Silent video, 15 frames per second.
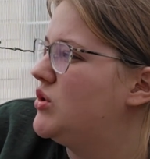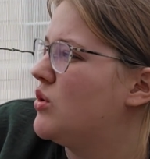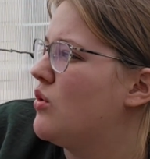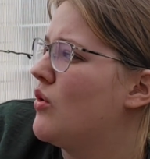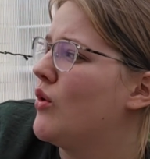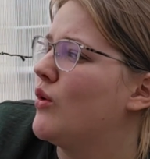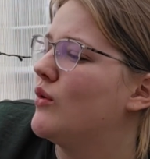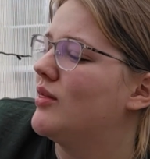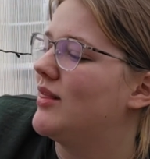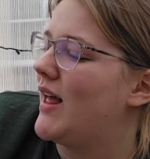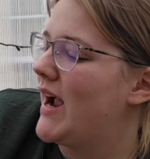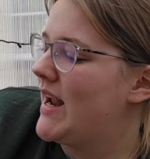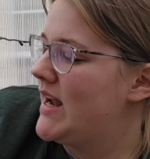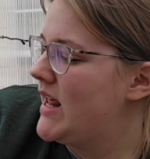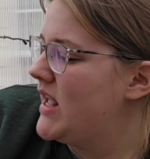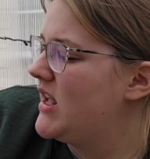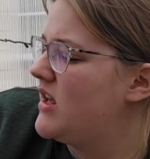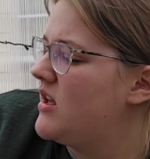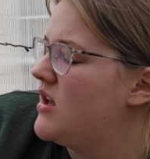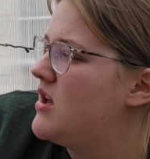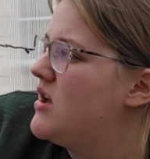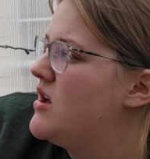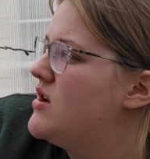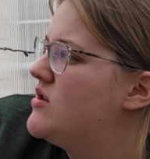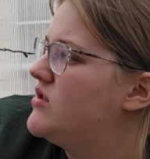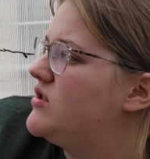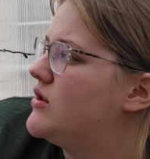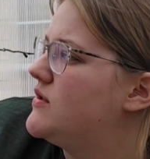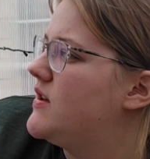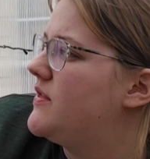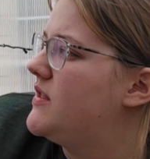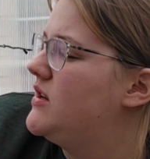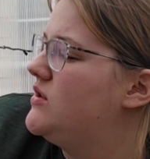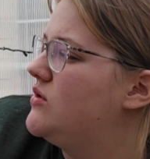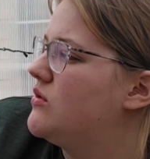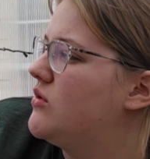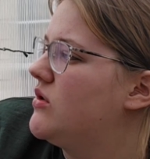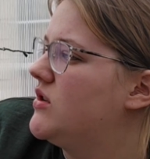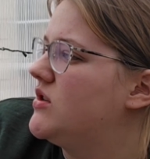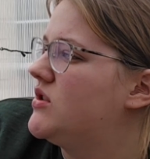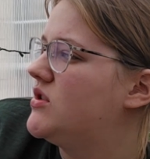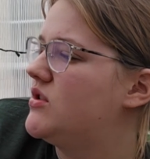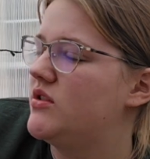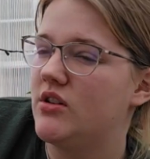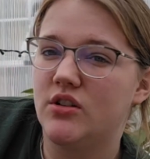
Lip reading: door lining so that the doors,